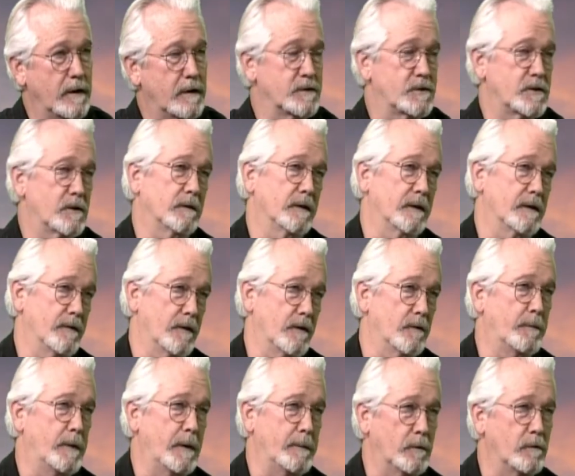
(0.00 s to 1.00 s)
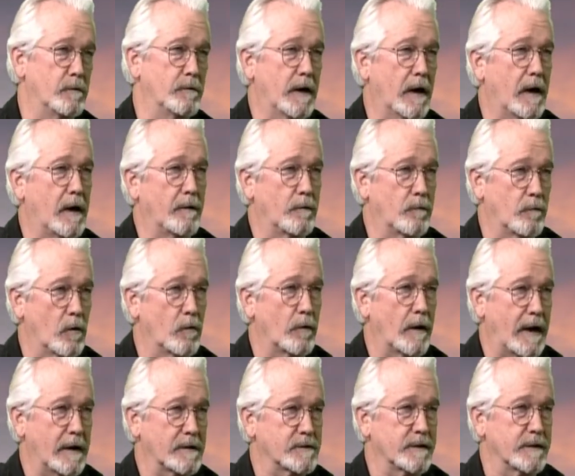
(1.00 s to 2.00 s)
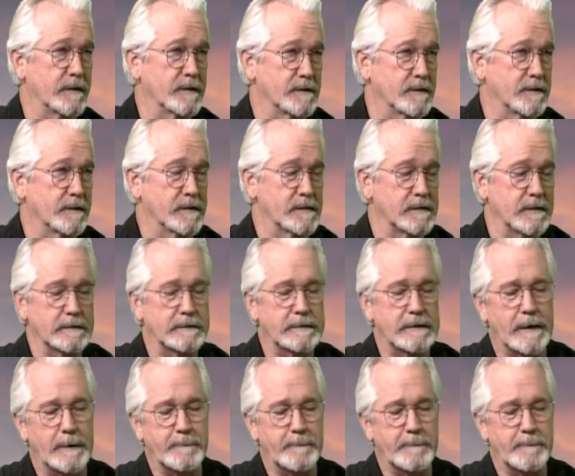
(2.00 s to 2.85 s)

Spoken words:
And certainly there are people who die in road accidents and things like that.